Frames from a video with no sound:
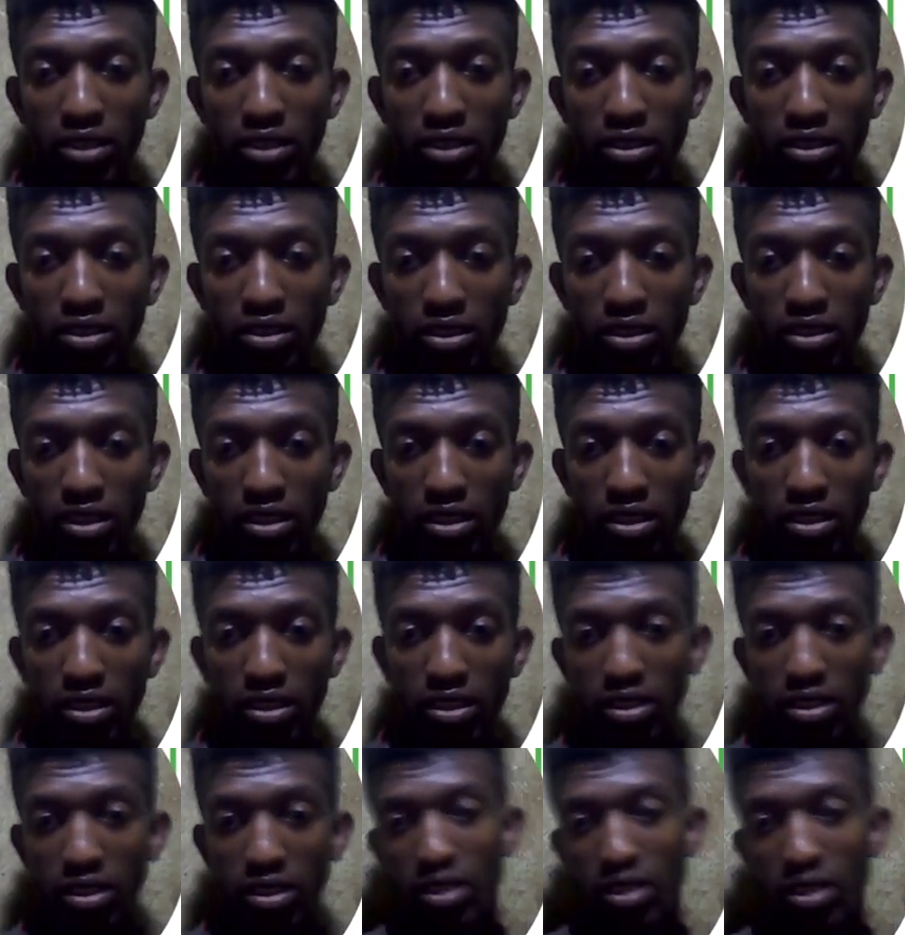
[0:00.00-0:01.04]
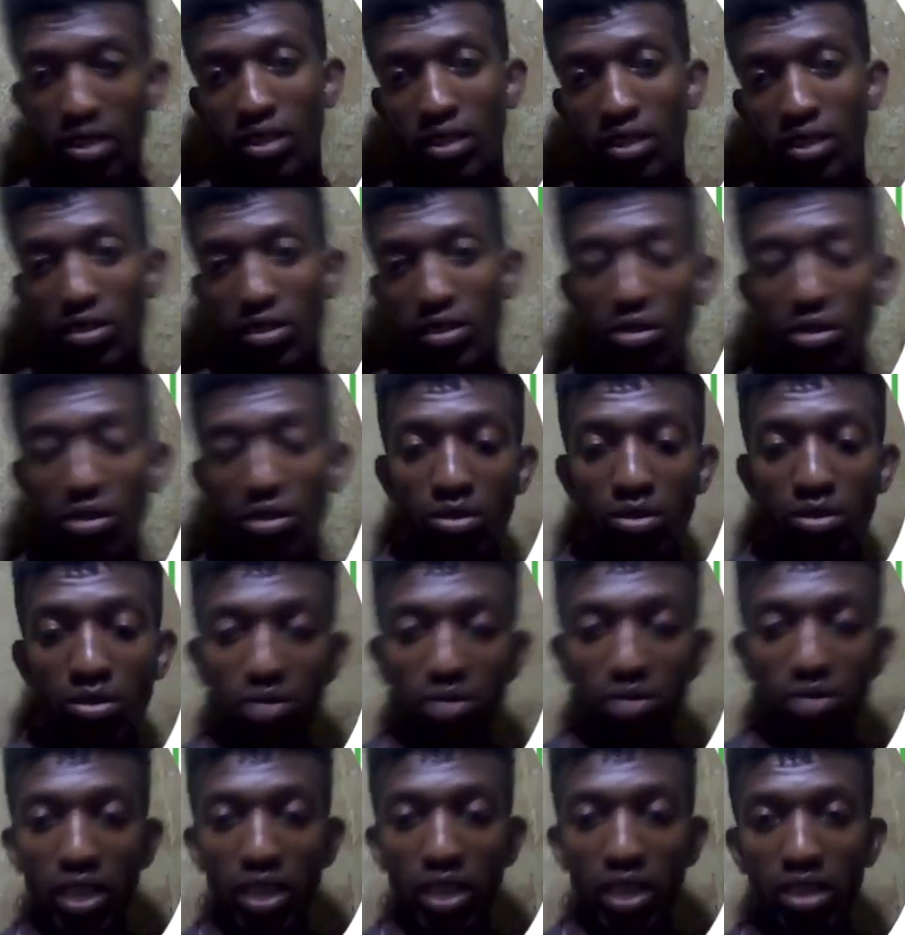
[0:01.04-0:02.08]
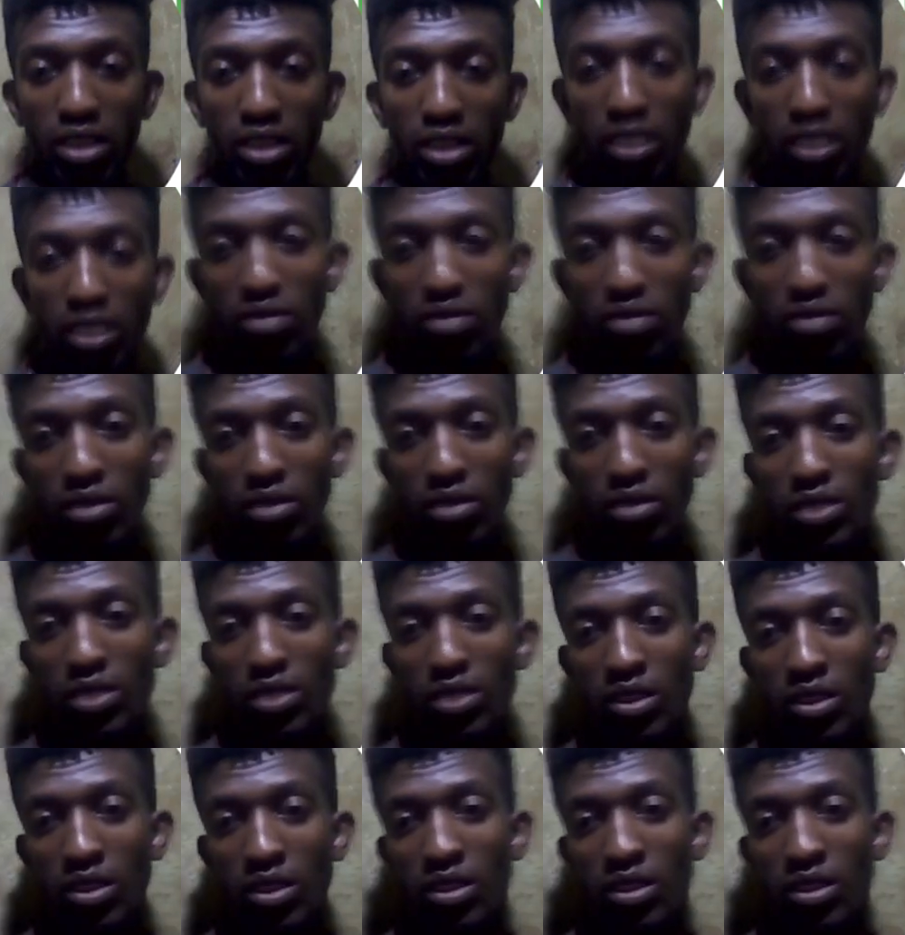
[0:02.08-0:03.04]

this thing. Go to the higher time frames.